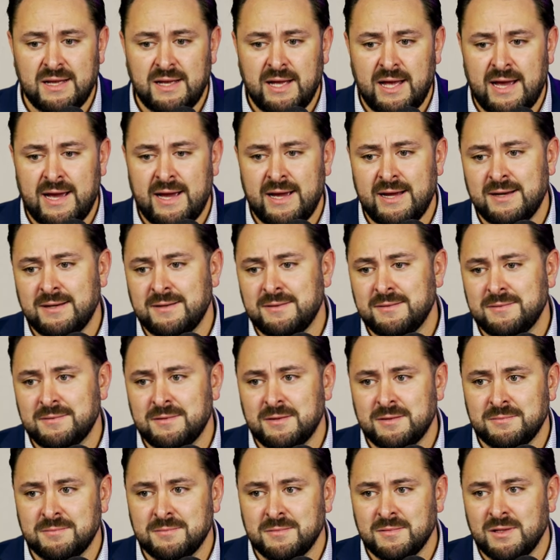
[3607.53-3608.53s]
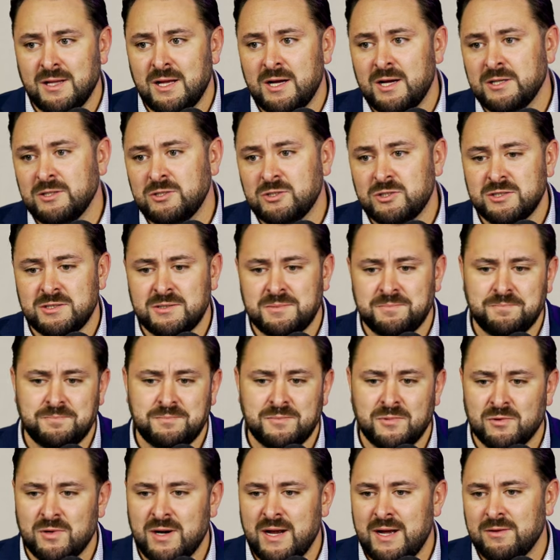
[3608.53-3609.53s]
had lunch
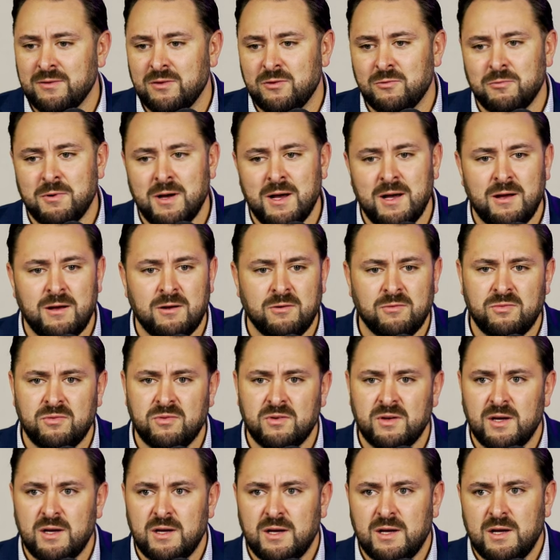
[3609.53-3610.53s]
around twelve,